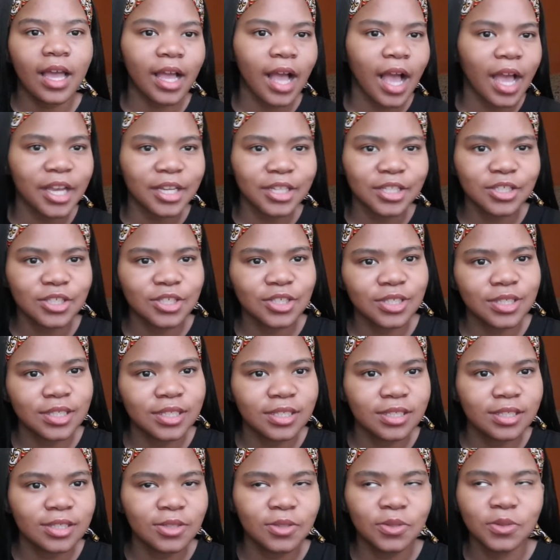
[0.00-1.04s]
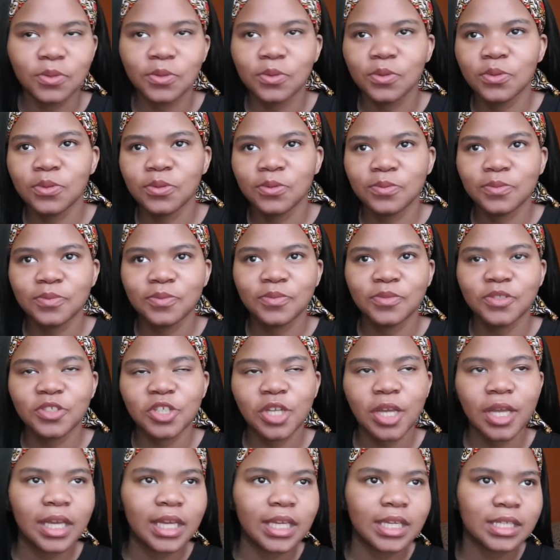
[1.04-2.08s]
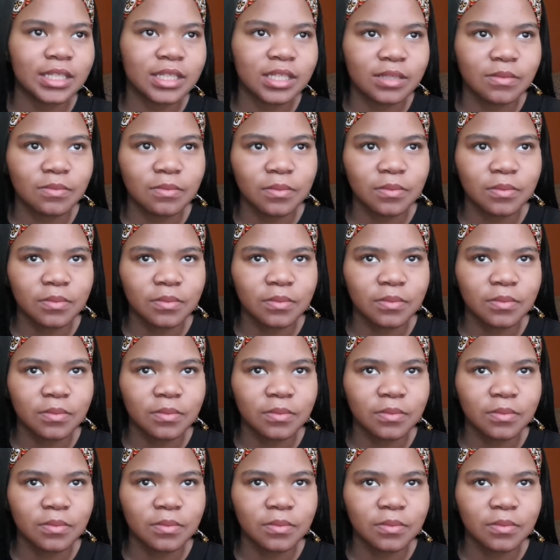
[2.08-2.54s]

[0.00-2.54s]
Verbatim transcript: IG, you know, check his.